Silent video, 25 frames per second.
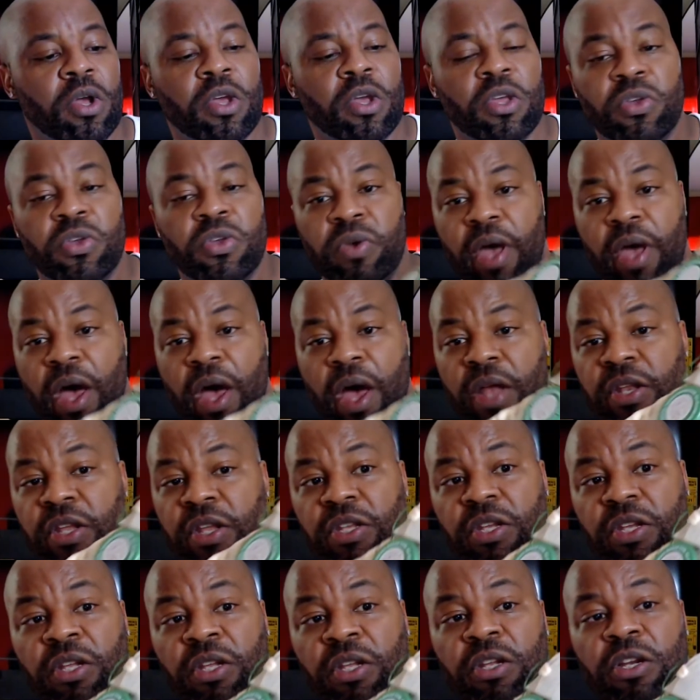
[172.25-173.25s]
you got this
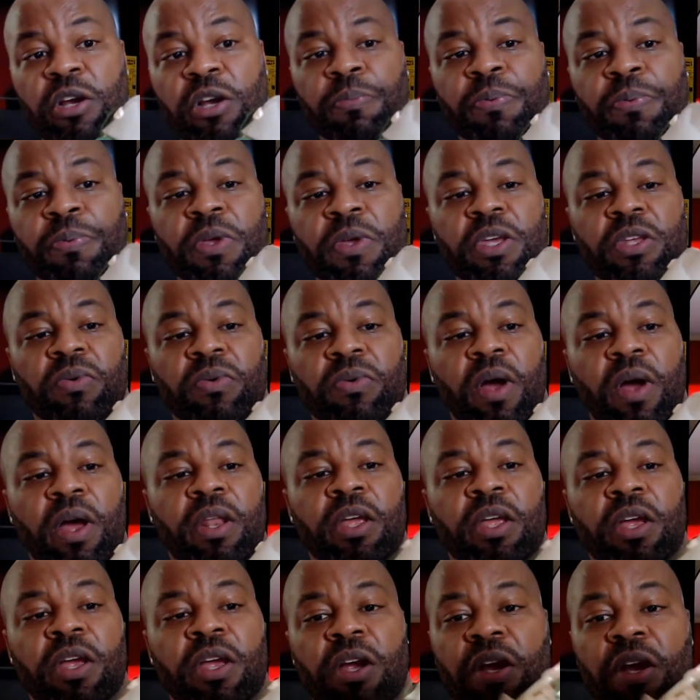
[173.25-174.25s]
clear piece right
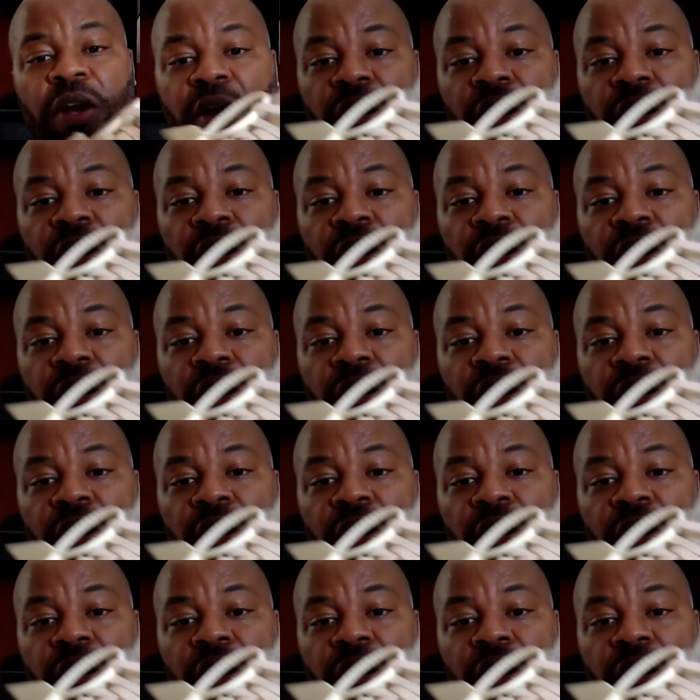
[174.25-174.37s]
here